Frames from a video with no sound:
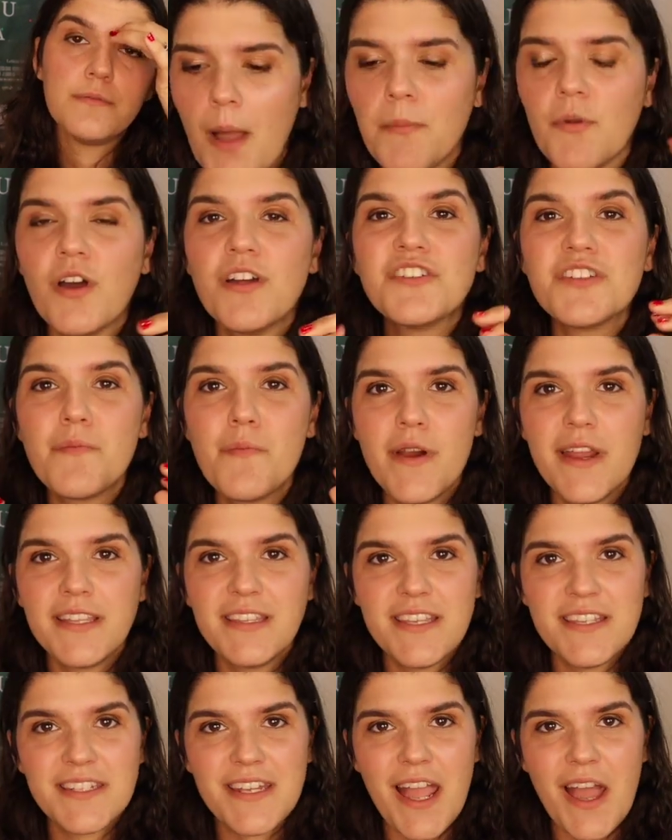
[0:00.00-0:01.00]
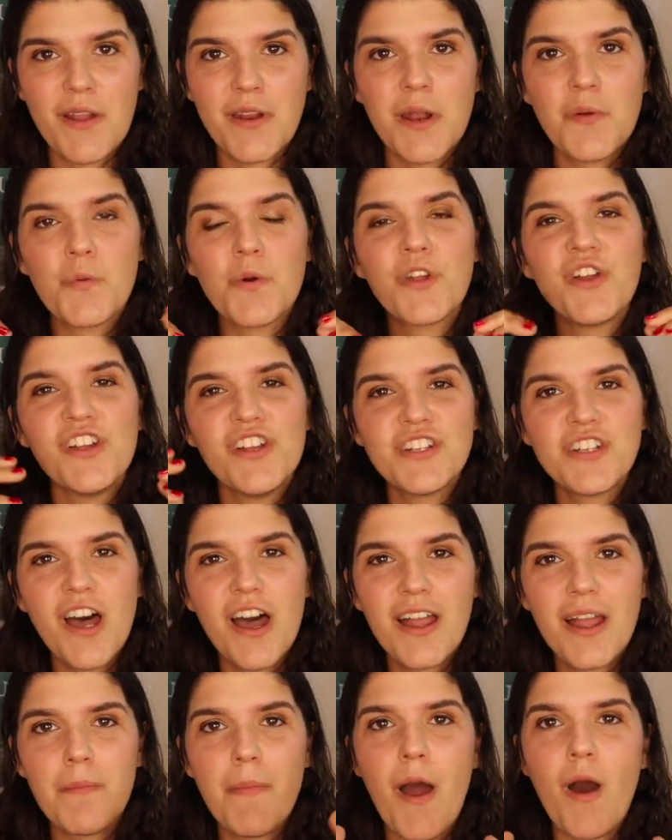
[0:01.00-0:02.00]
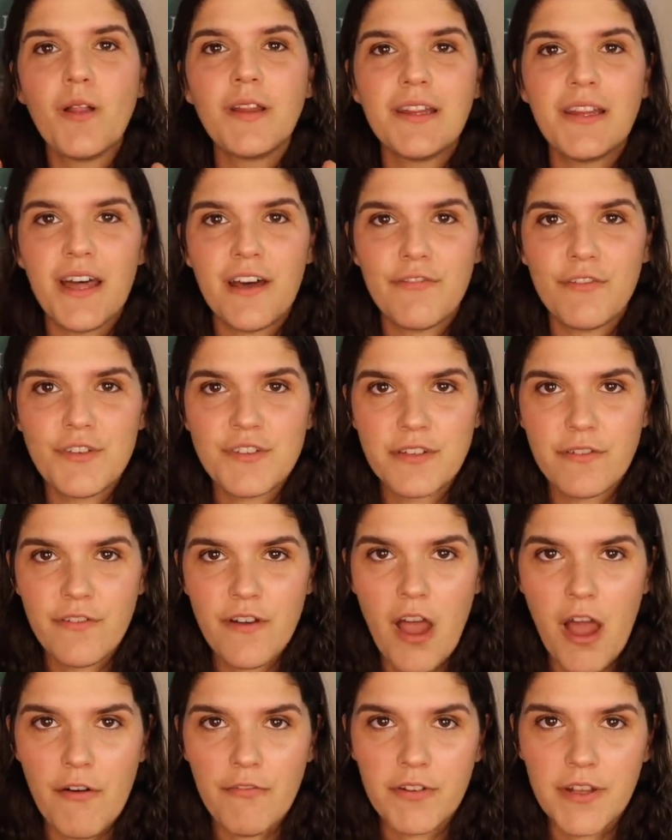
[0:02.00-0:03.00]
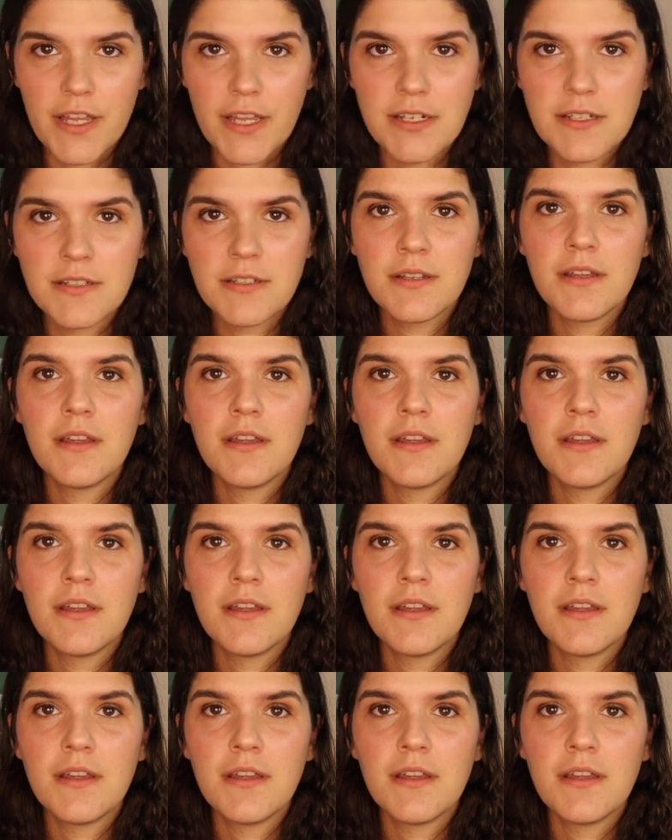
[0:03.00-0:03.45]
I'm going to break this down and we're going to talk about levels of conflict.